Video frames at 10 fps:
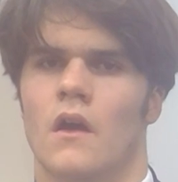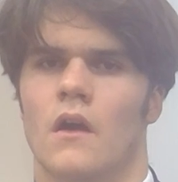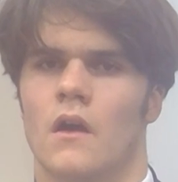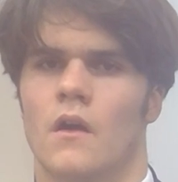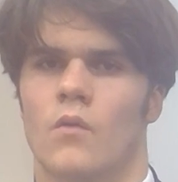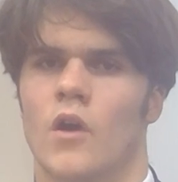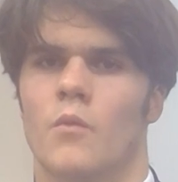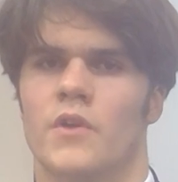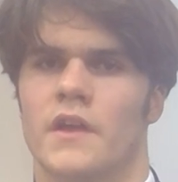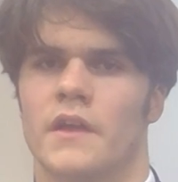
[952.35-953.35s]

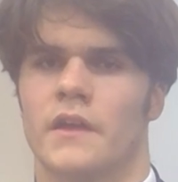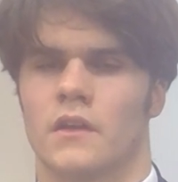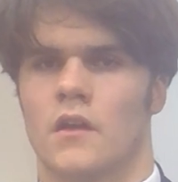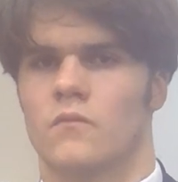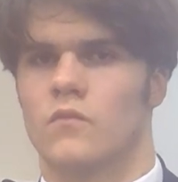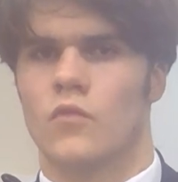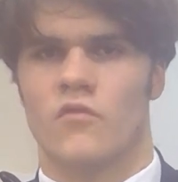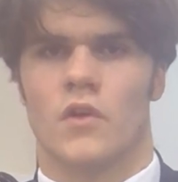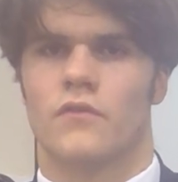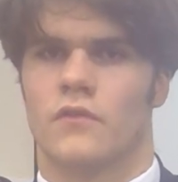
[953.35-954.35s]
well-being, I'm
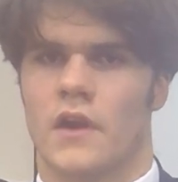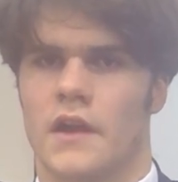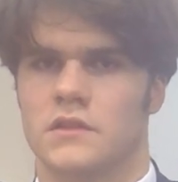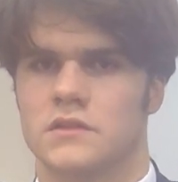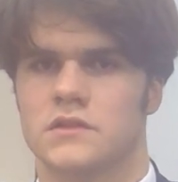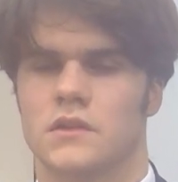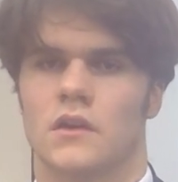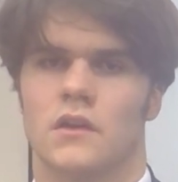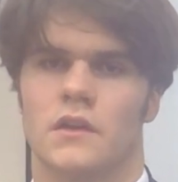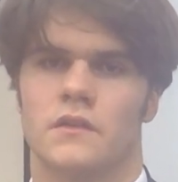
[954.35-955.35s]
with my friends,
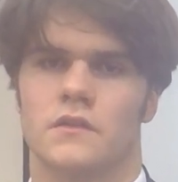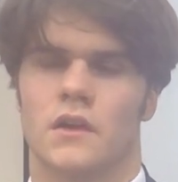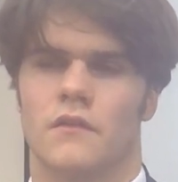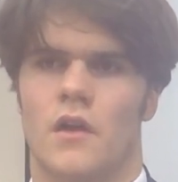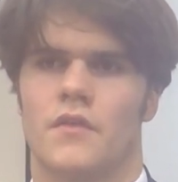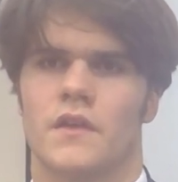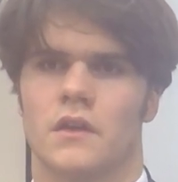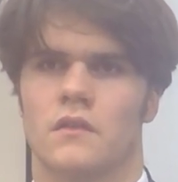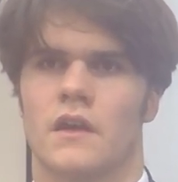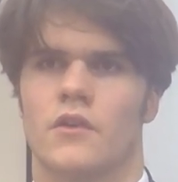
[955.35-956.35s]
and I
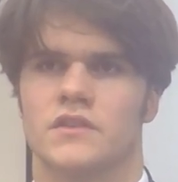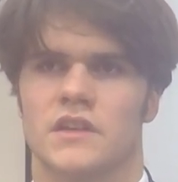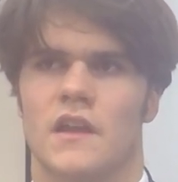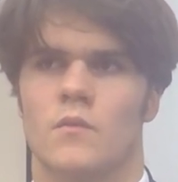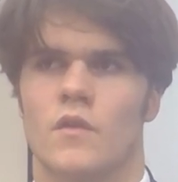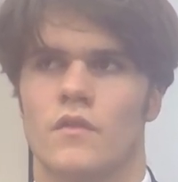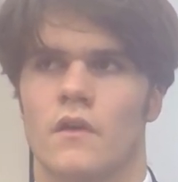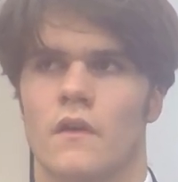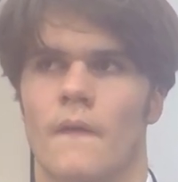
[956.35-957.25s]
think there is an element